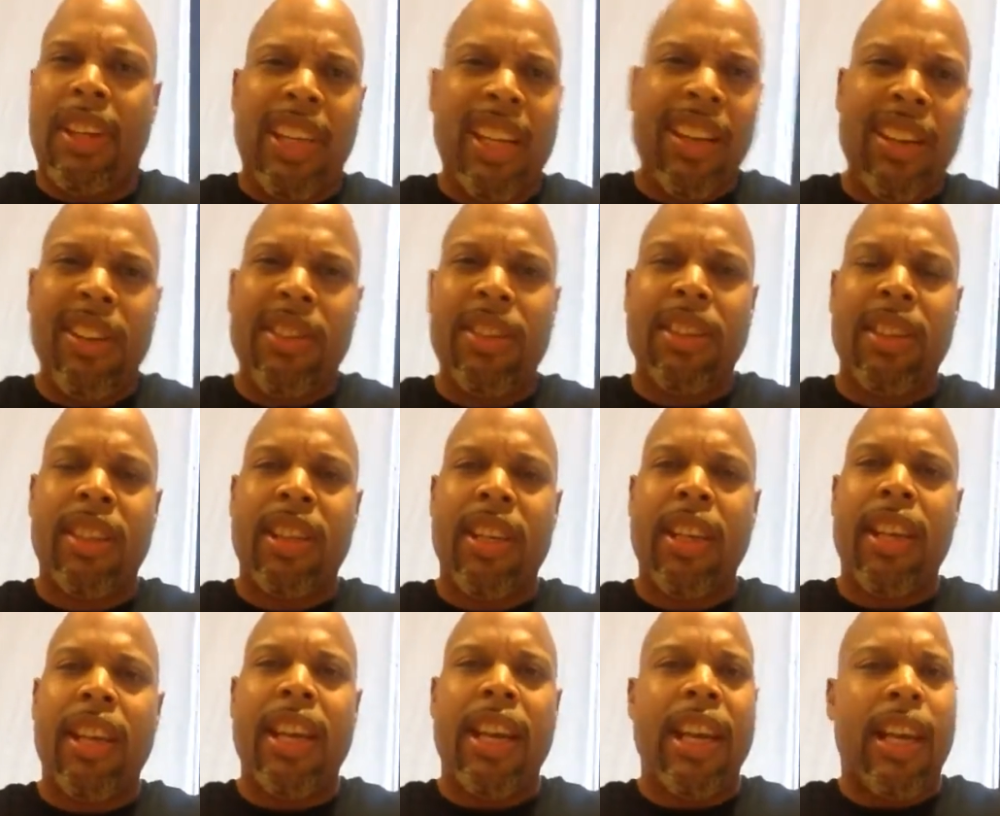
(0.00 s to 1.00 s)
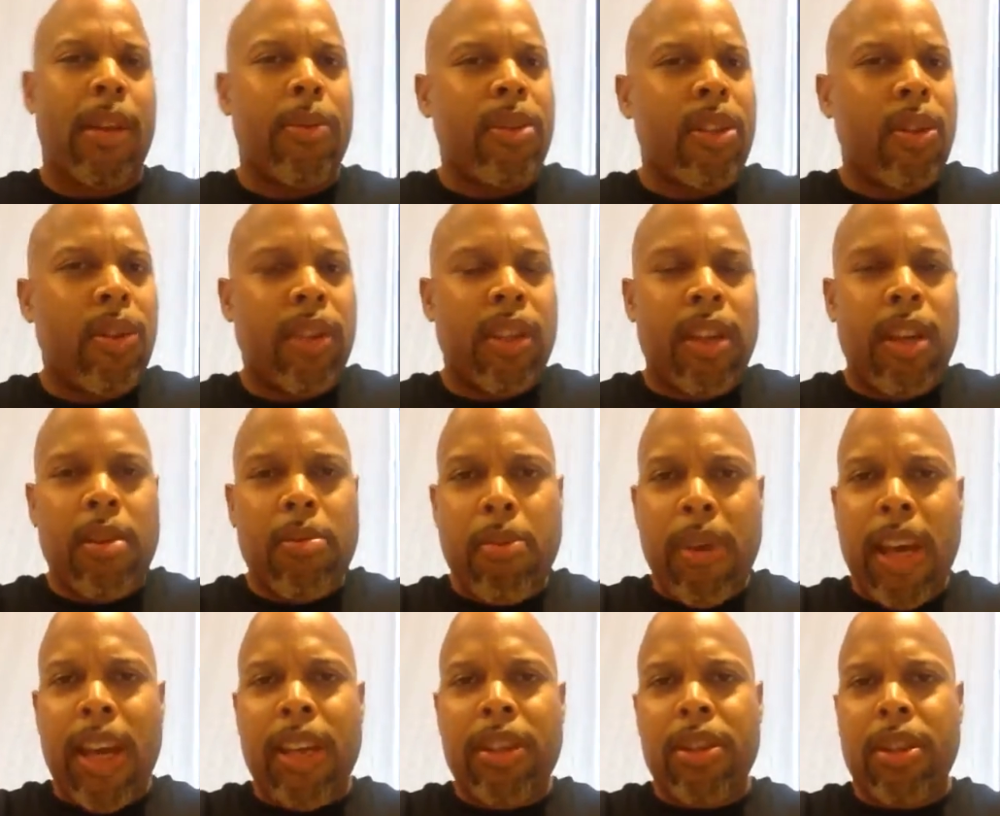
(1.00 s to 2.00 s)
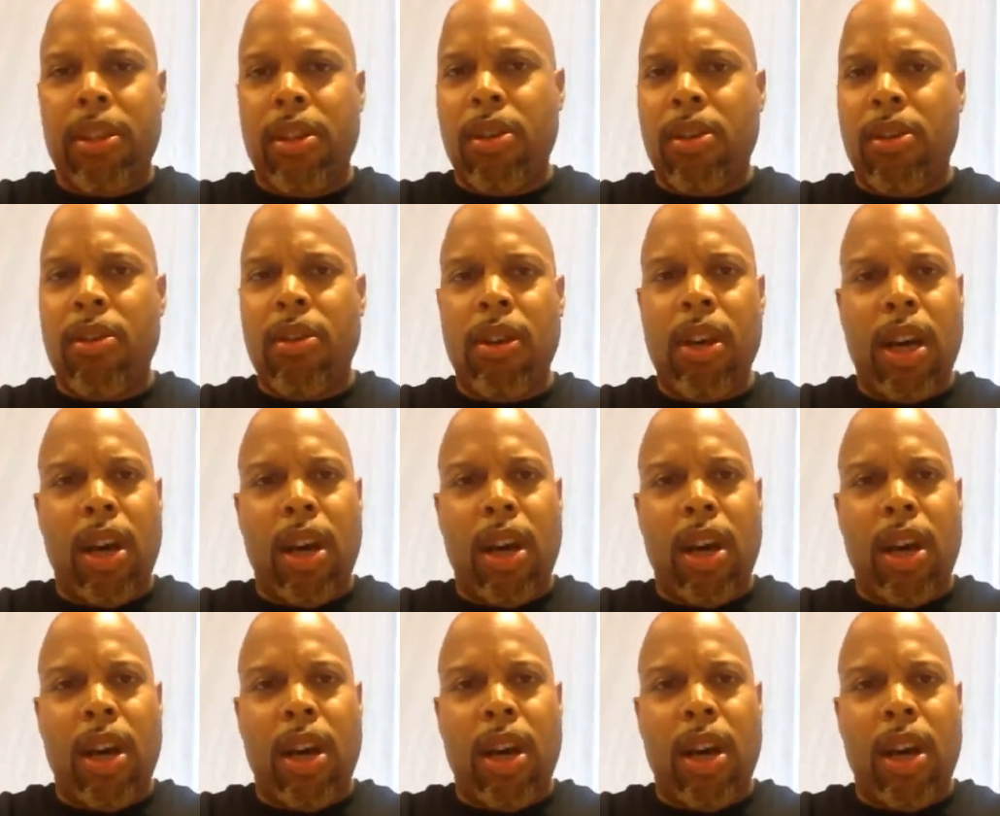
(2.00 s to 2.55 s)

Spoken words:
years, and I'm still a young man, so